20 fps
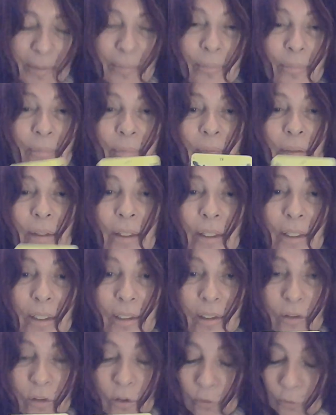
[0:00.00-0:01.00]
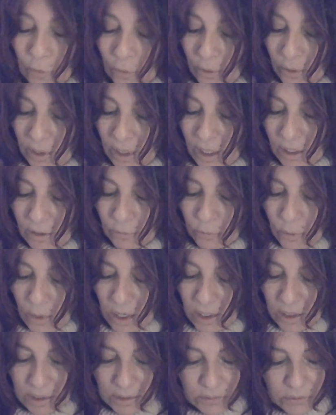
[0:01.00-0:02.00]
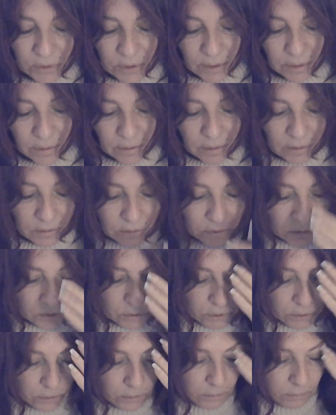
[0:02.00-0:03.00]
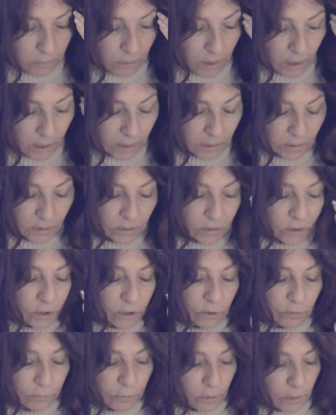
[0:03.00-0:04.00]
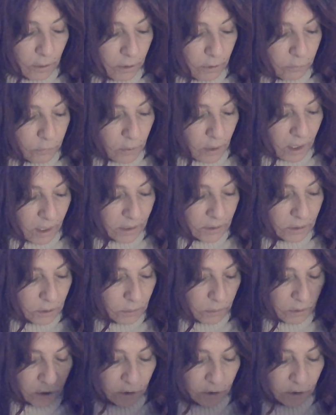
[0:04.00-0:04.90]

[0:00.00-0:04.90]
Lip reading: are. The Four of Wands. The Two of Wands to the Four of Wands